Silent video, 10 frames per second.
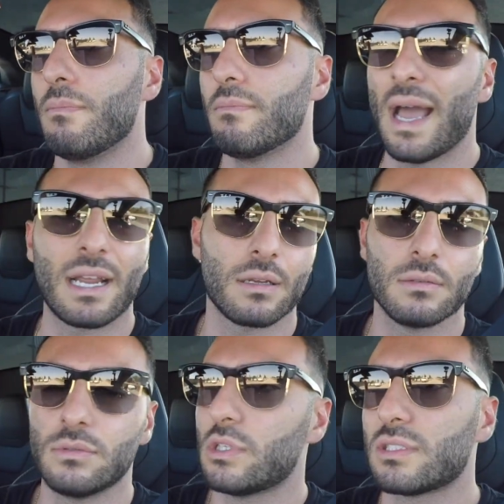back,
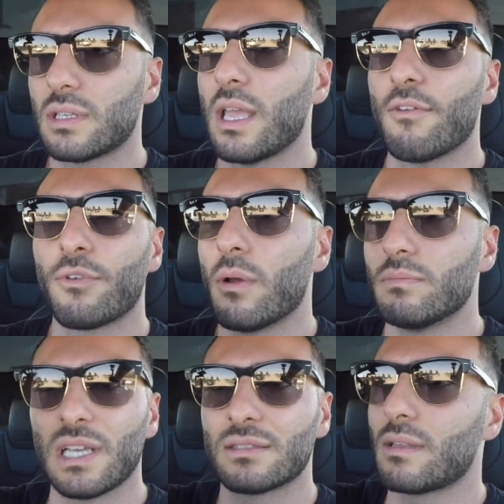just to get from
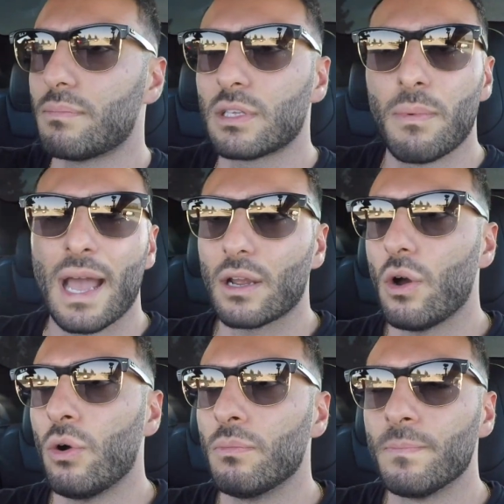Tesla to back
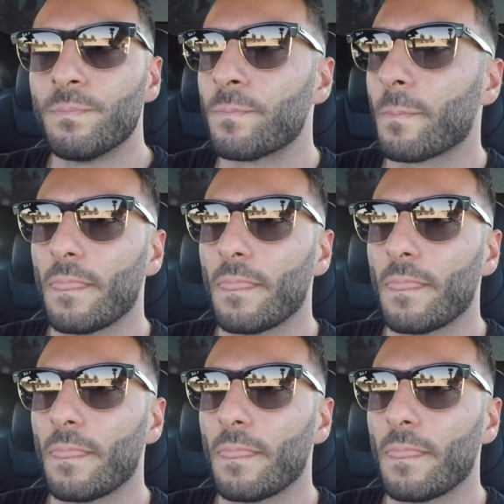home,